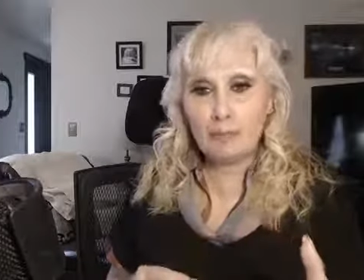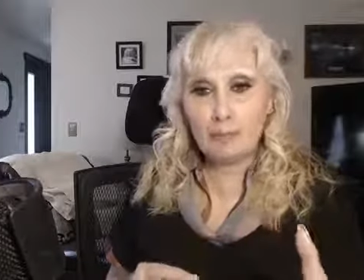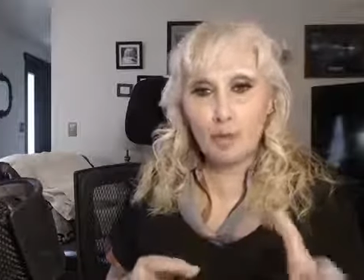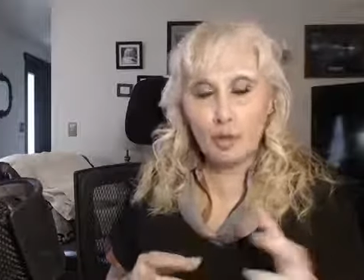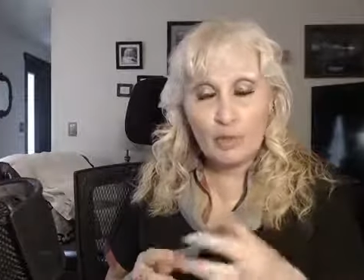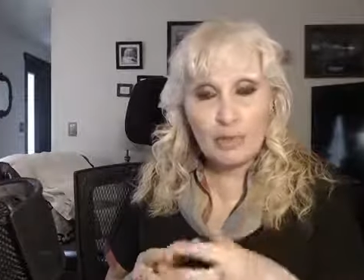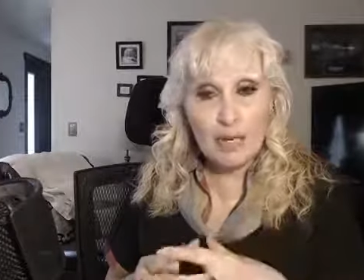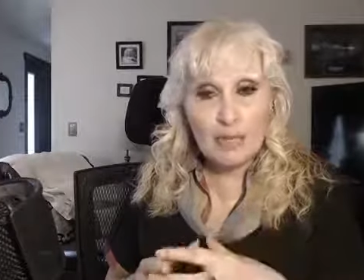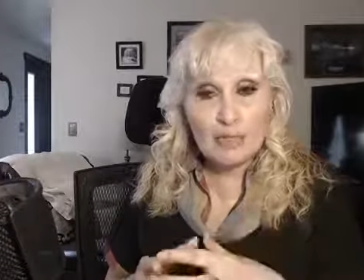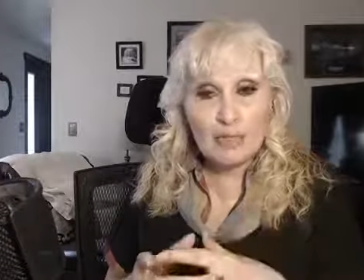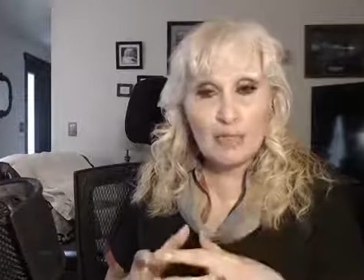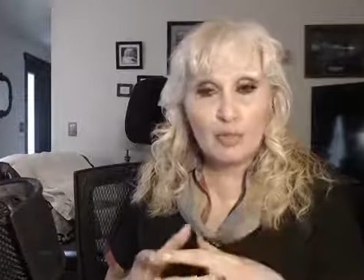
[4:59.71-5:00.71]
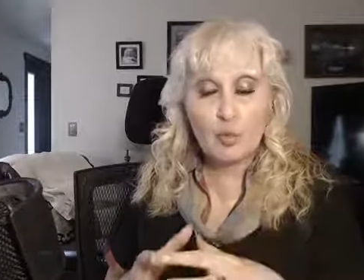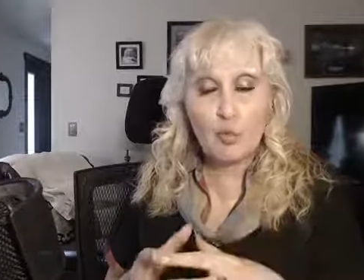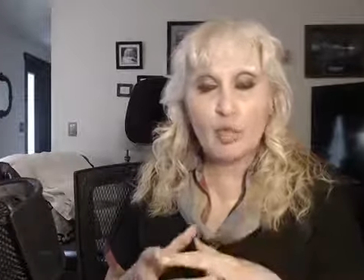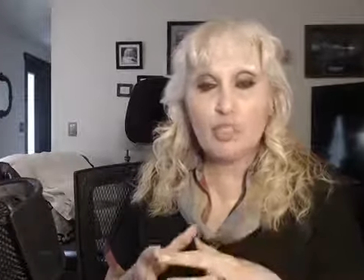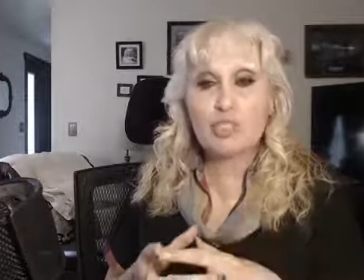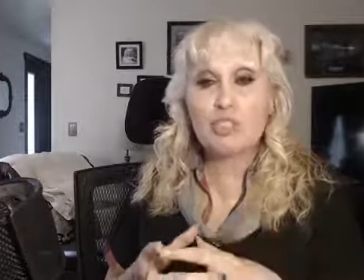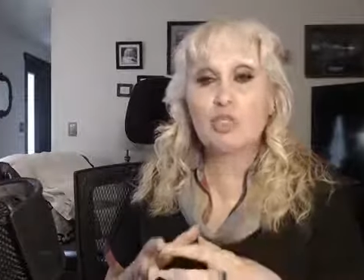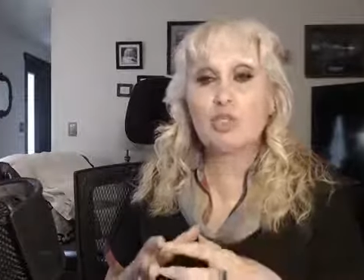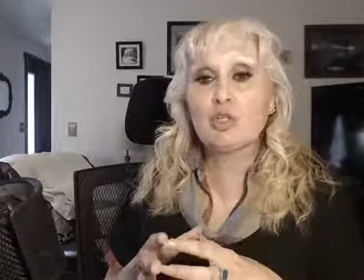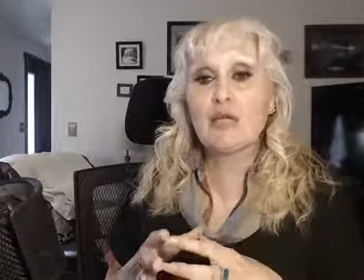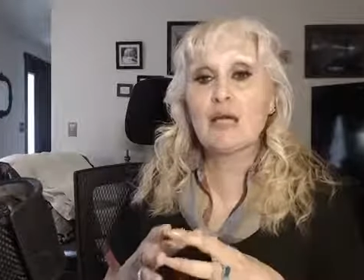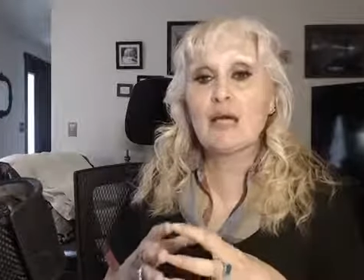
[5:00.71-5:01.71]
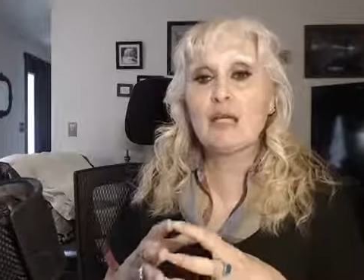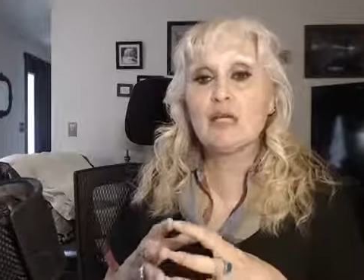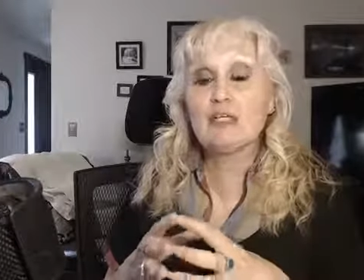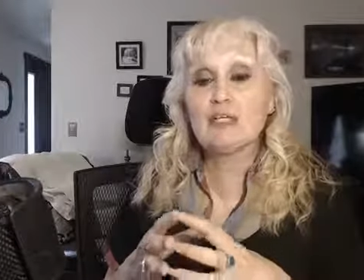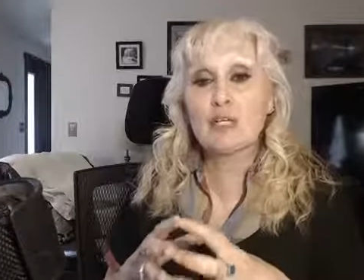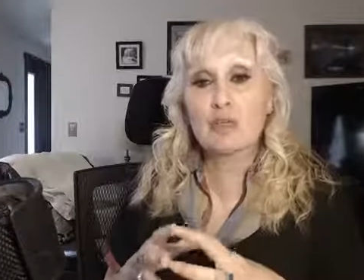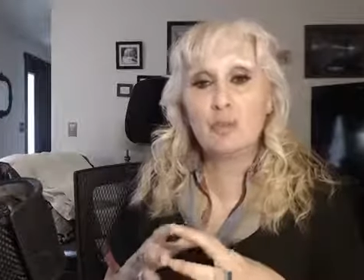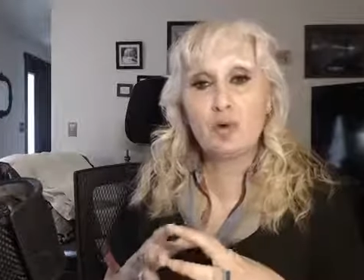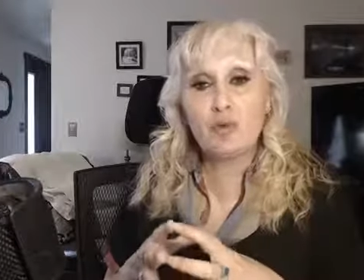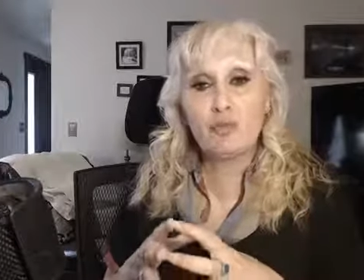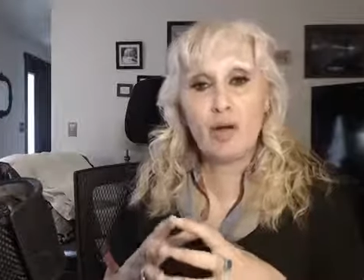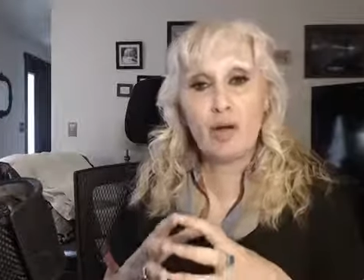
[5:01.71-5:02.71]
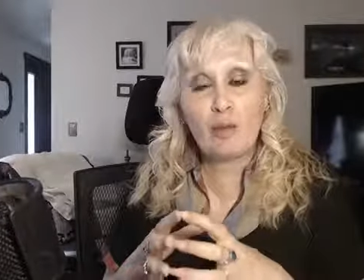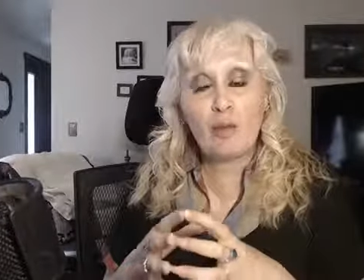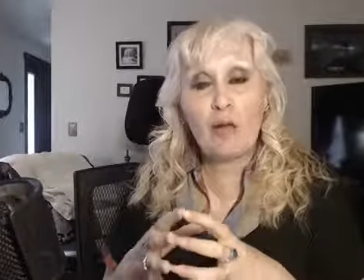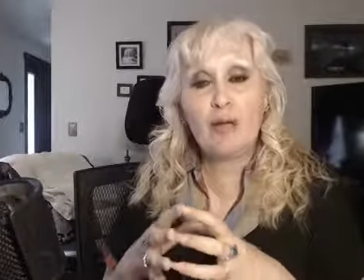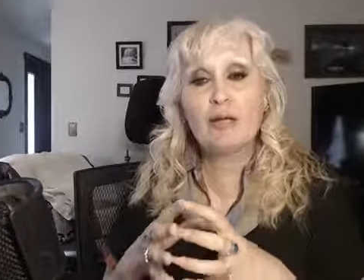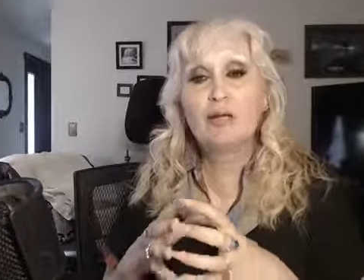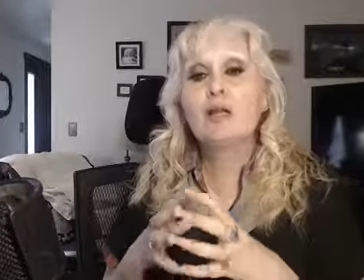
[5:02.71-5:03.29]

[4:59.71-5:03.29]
learning how to say the words, learning how to set your profile right,